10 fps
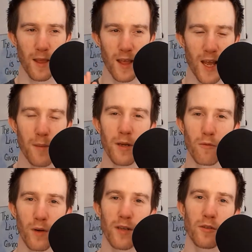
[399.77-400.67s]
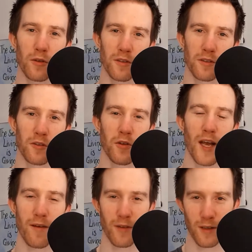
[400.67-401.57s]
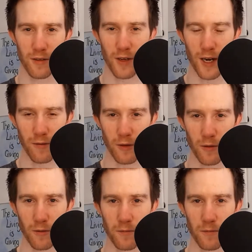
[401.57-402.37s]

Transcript: how many resources do you have inside of you?